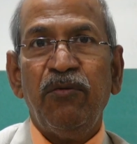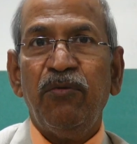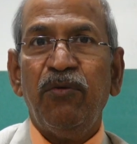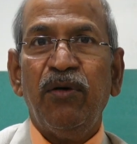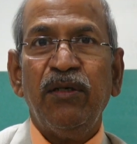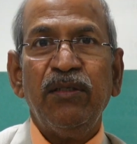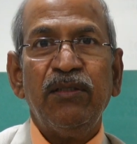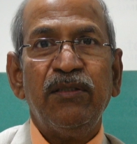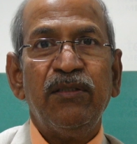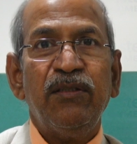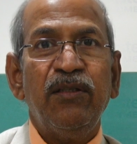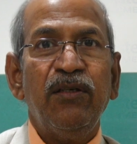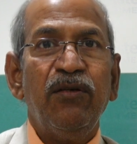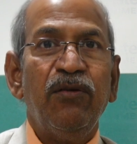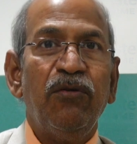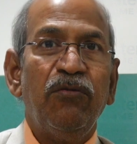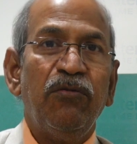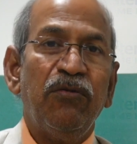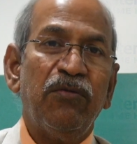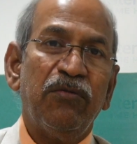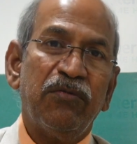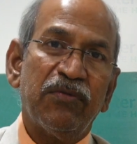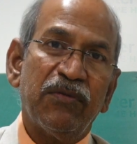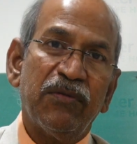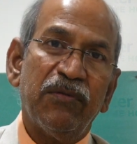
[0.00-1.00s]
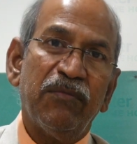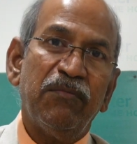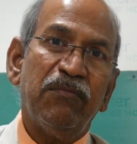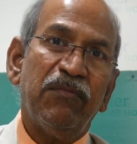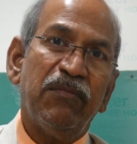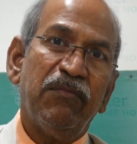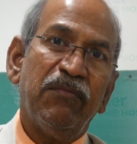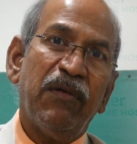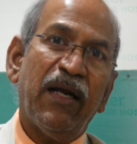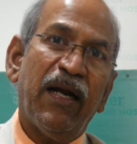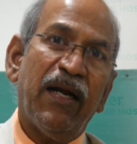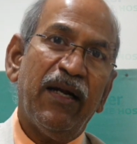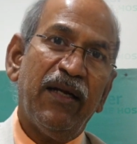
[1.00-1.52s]
once the
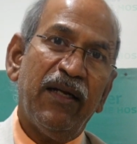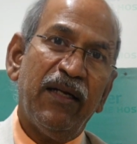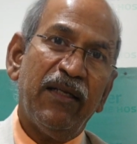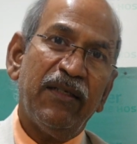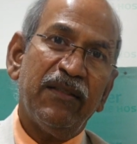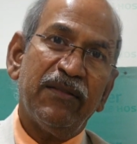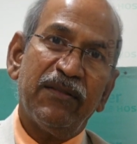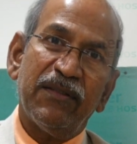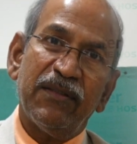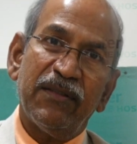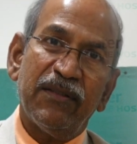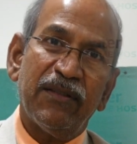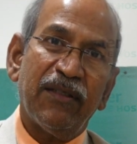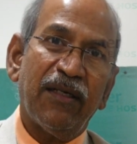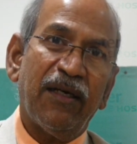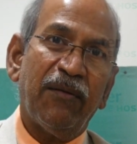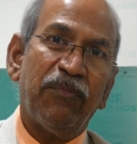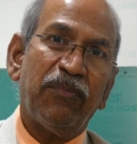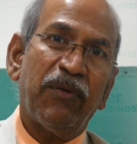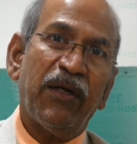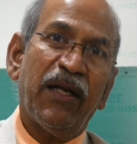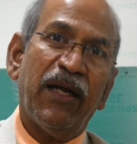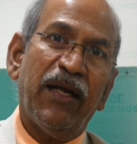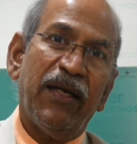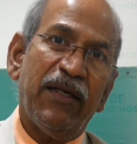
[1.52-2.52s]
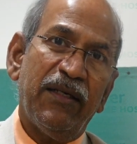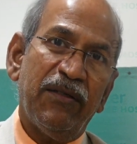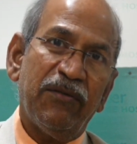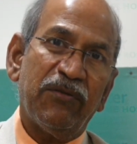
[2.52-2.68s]
band is applied,